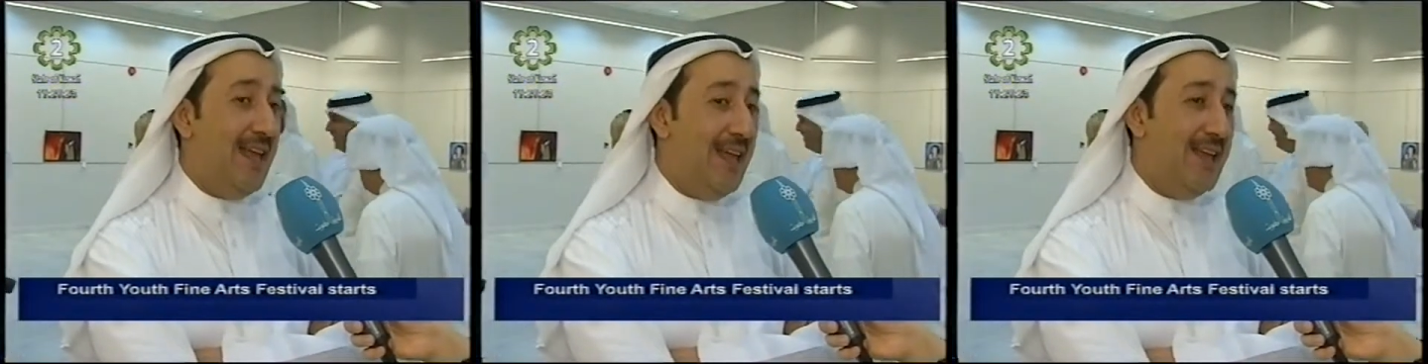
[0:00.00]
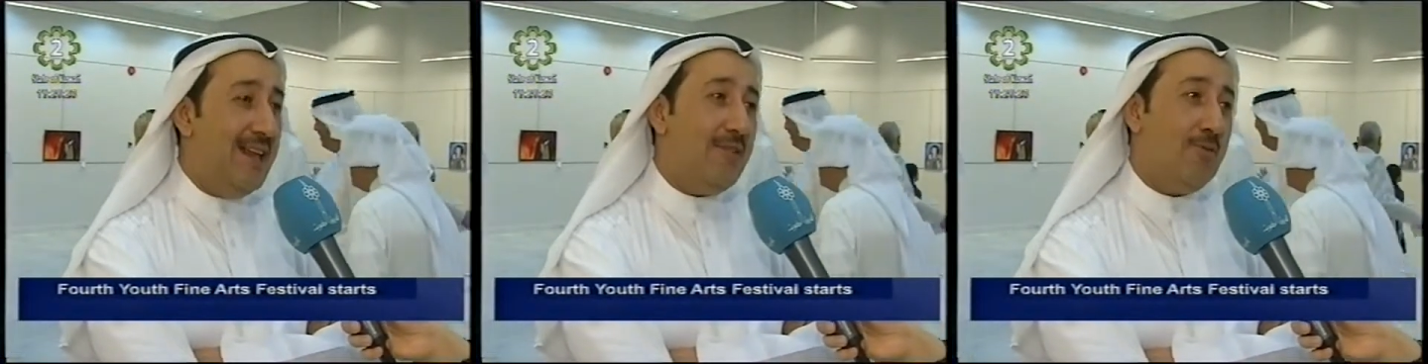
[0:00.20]
the
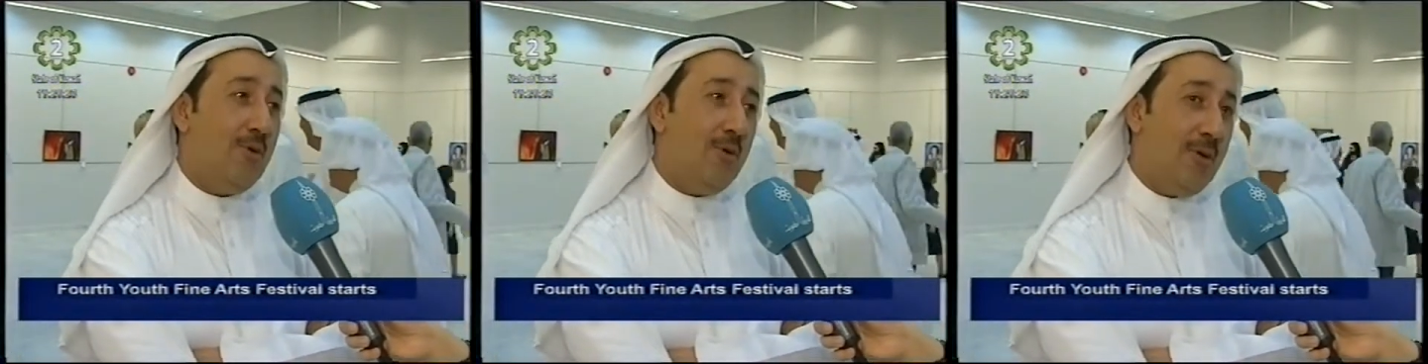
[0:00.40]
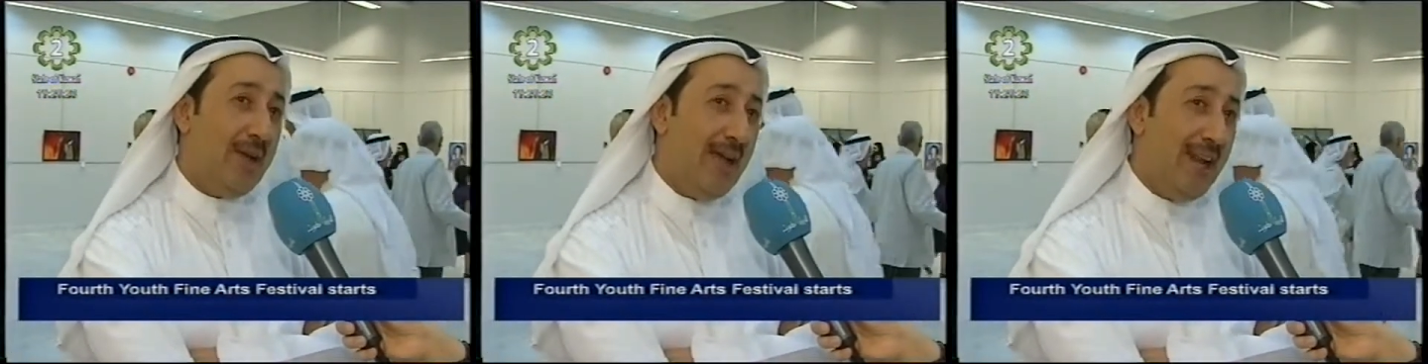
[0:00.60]
end
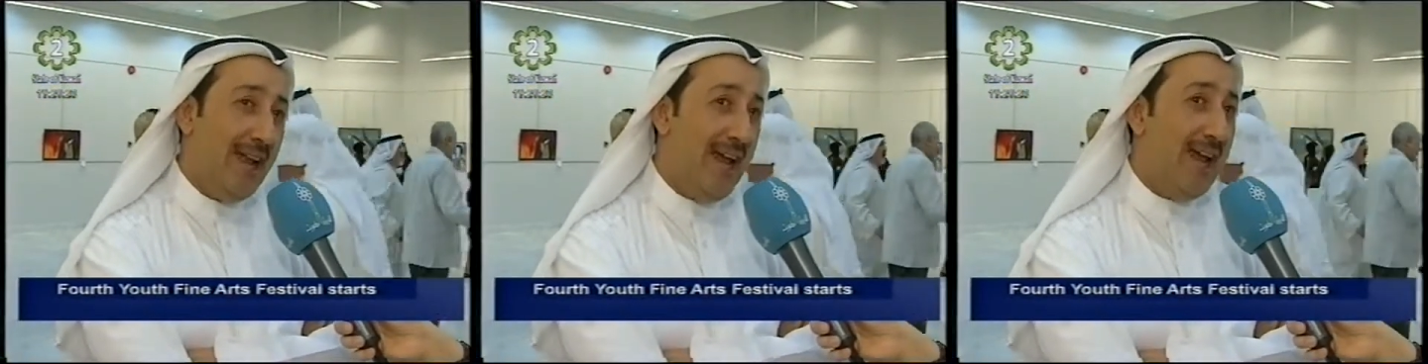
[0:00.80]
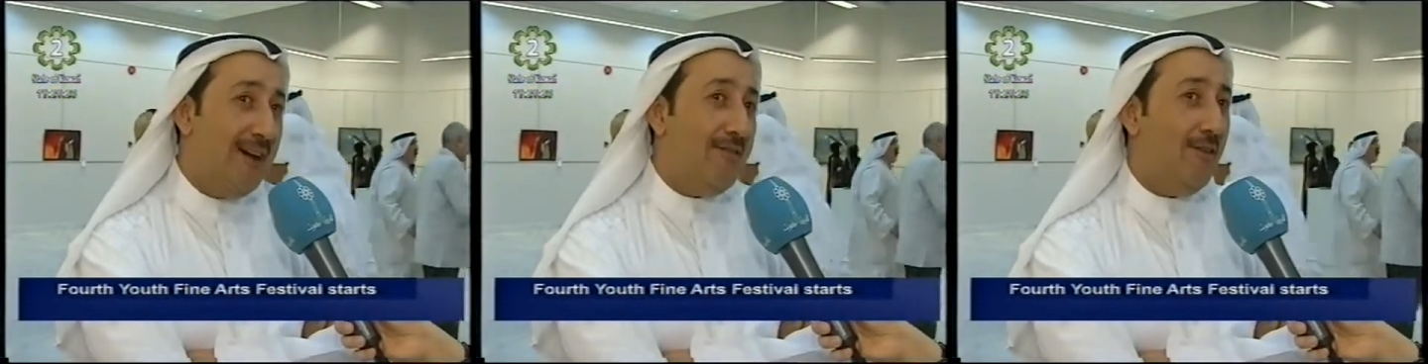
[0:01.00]
we're gonna
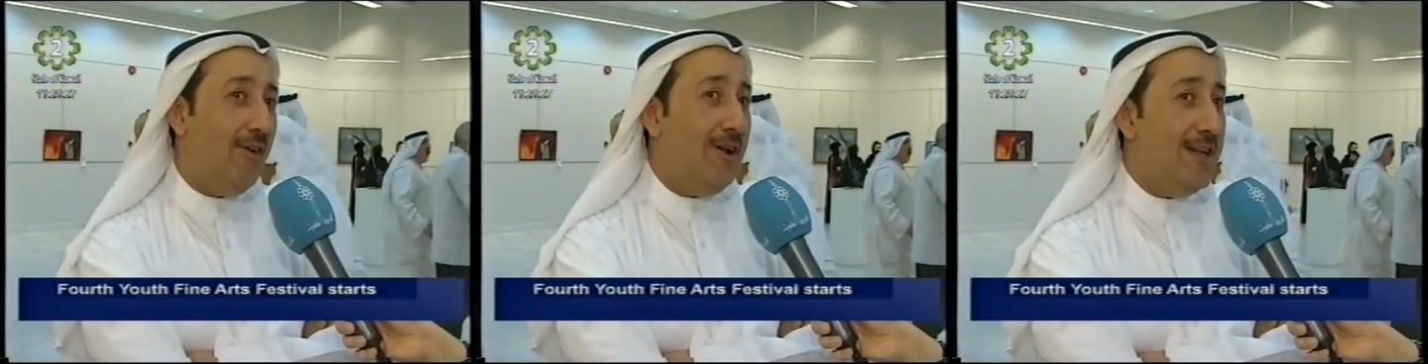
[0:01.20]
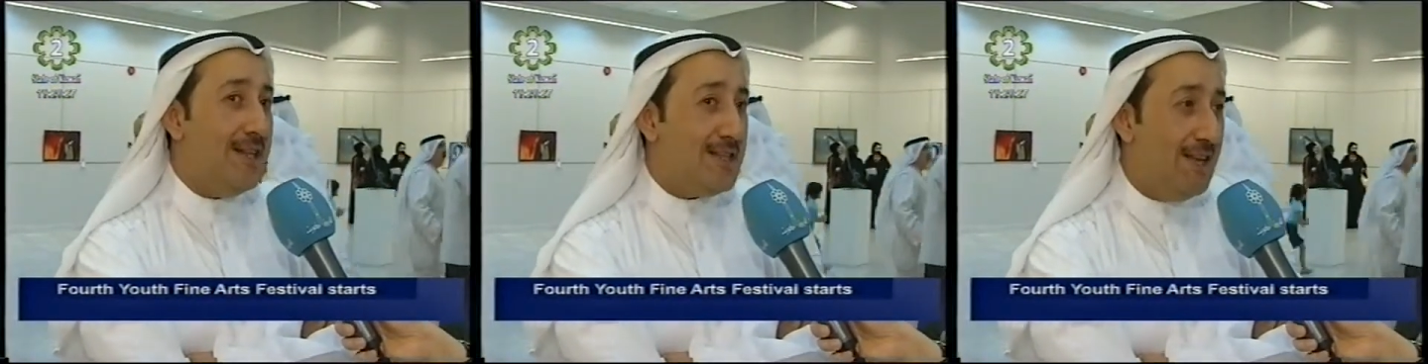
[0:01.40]
have
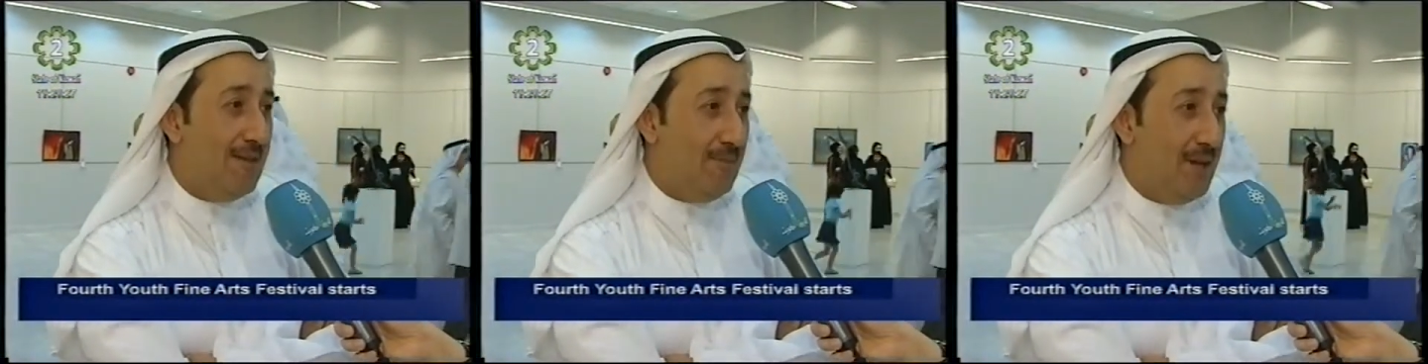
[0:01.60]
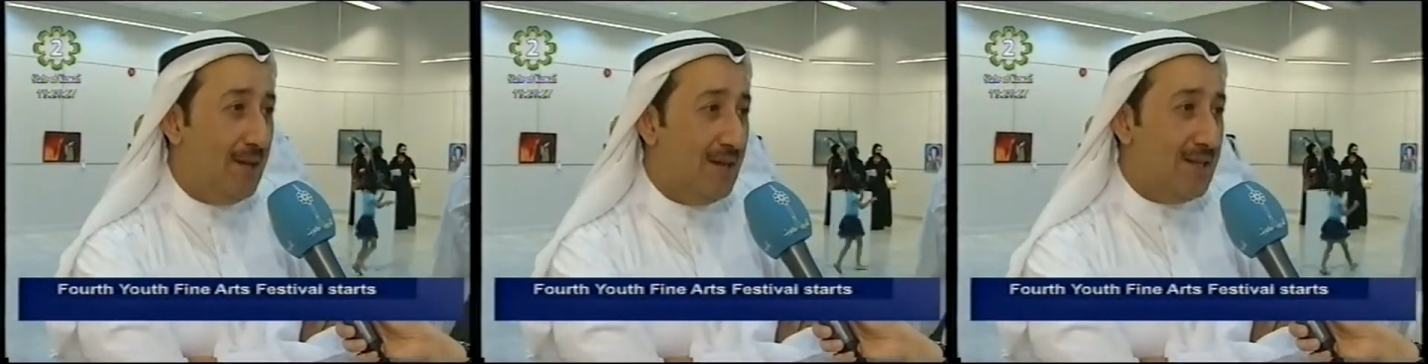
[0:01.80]
only
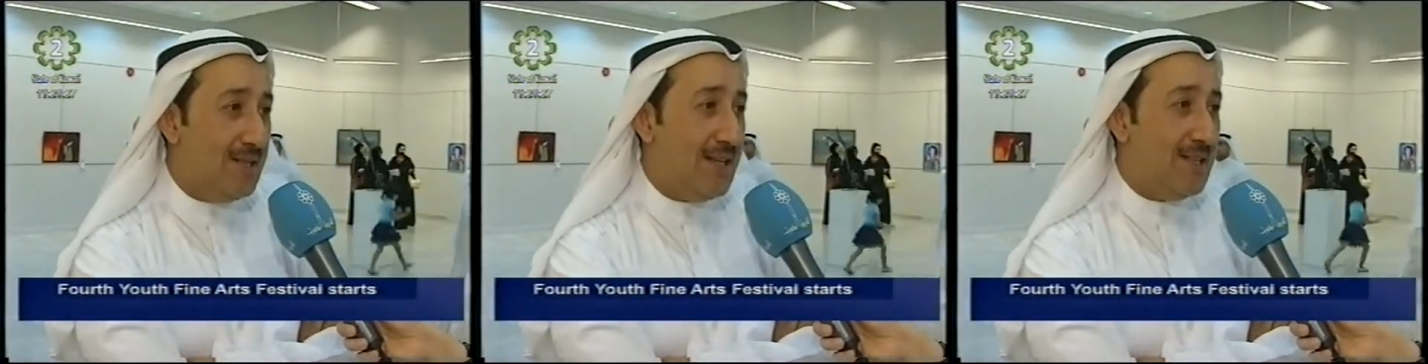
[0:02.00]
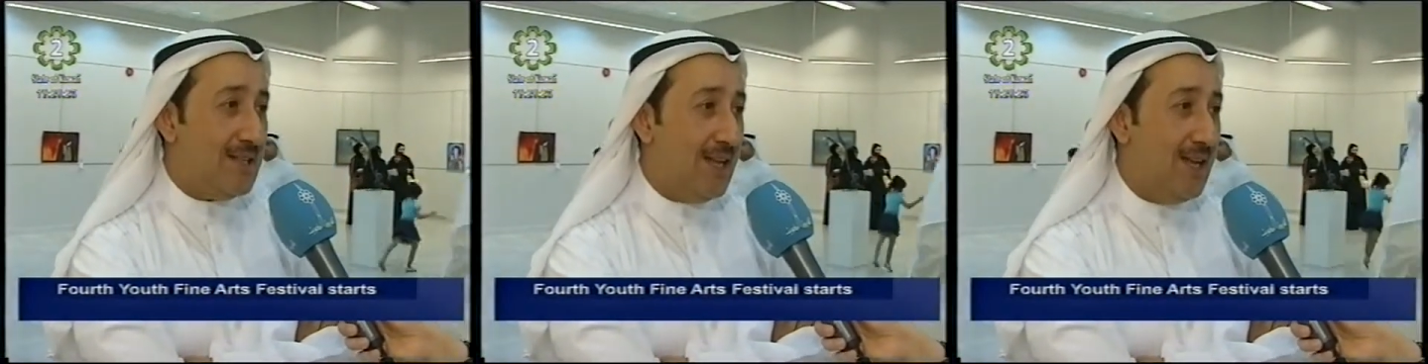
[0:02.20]

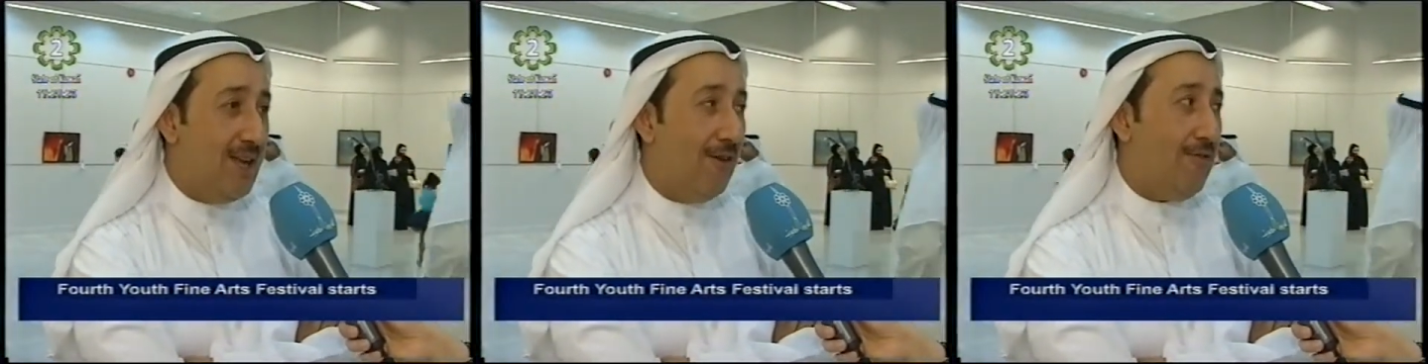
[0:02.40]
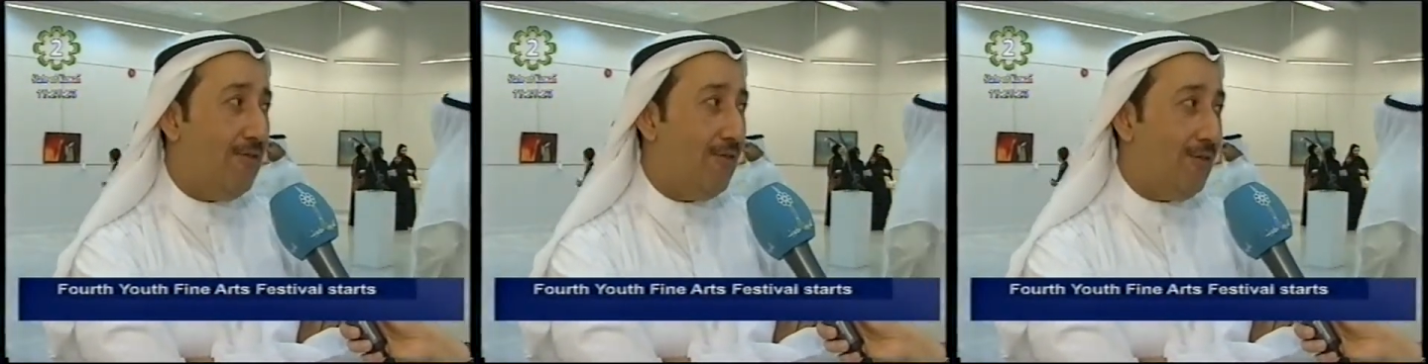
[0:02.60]
10
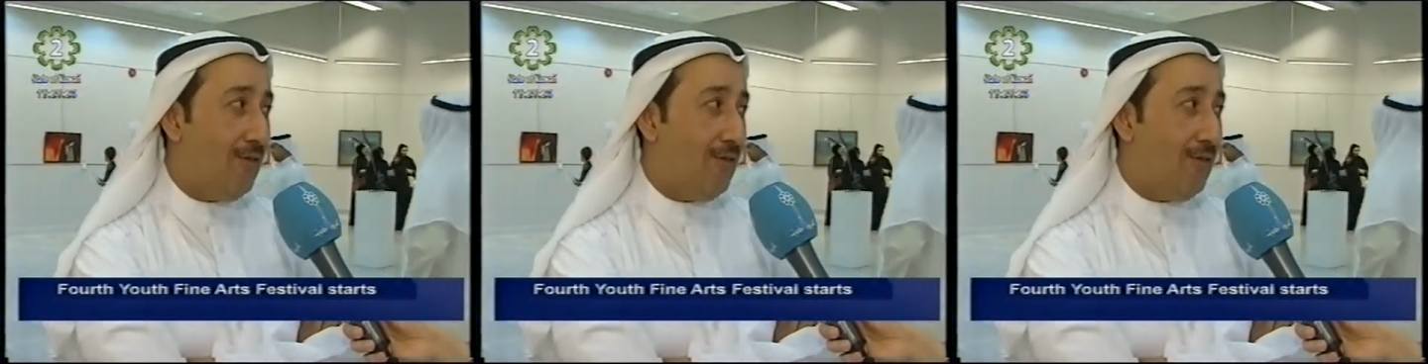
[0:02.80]
of